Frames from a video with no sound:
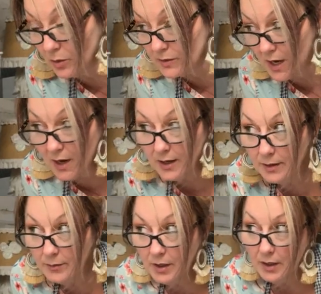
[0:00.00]
the whole
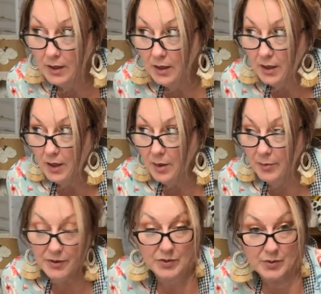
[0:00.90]
time.
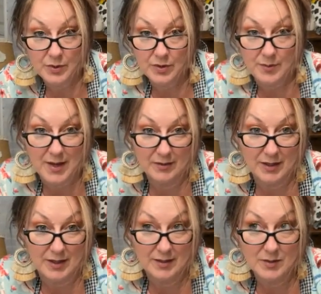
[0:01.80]
But the truth of the matter
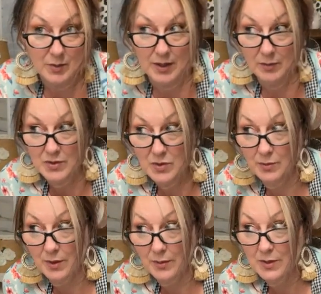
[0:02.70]
is, when I was
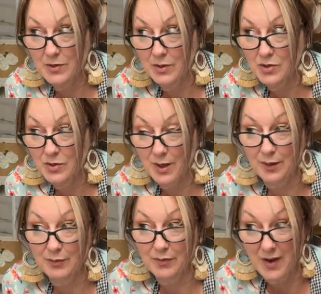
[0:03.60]
doing my research, trying
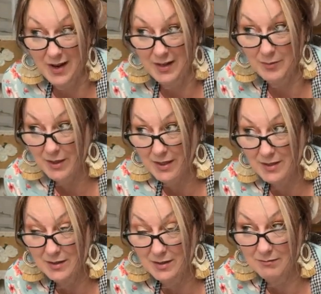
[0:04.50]
to find
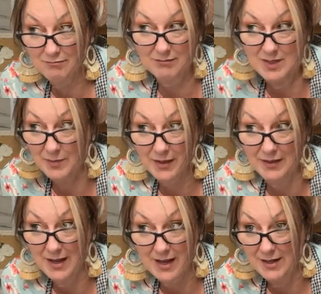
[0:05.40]
something
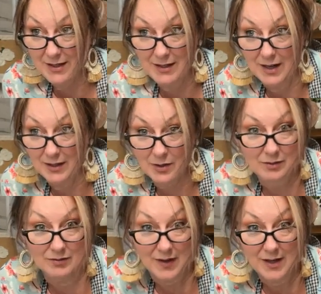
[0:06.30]
that had it, I
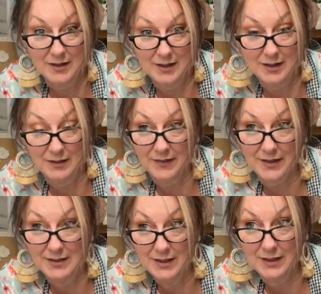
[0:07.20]
couldn't find it. And if
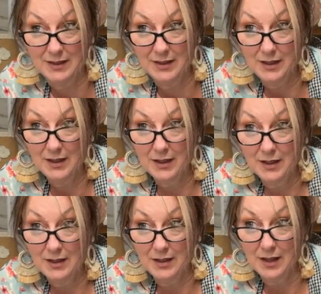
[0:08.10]
I did,
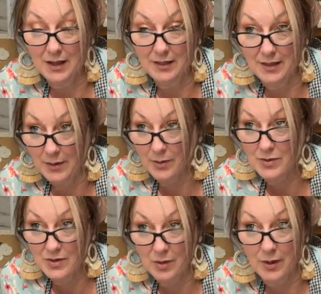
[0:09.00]
they were
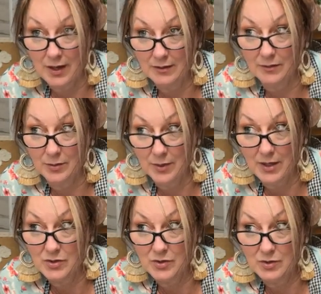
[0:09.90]
so out of the
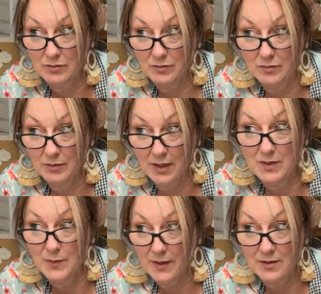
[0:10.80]
range
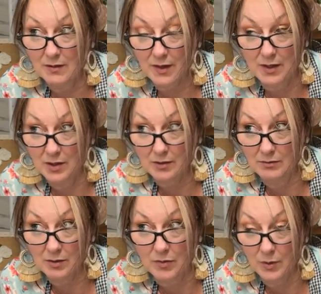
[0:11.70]
expensive, I
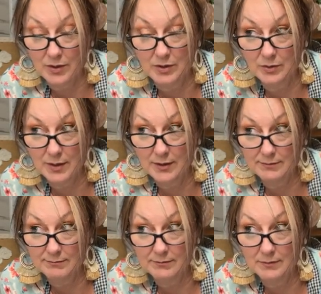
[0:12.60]
couldn't afford to do it.
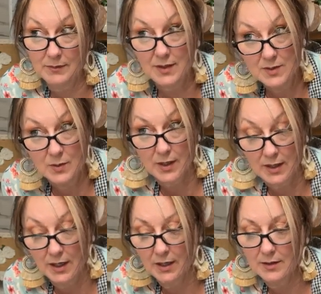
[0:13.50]
This one I
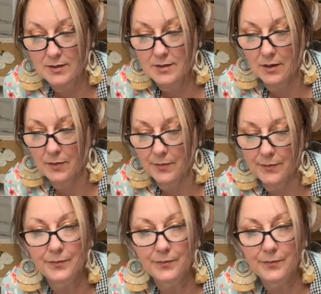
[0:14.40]
can, so.